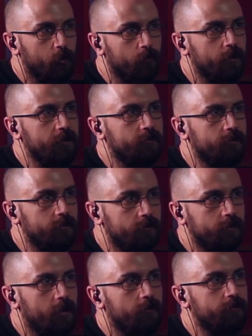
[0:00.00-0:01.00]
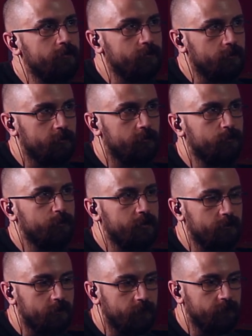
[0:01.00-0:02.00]
recent stuff, just
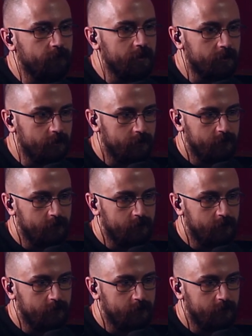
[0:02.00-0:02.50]
because I think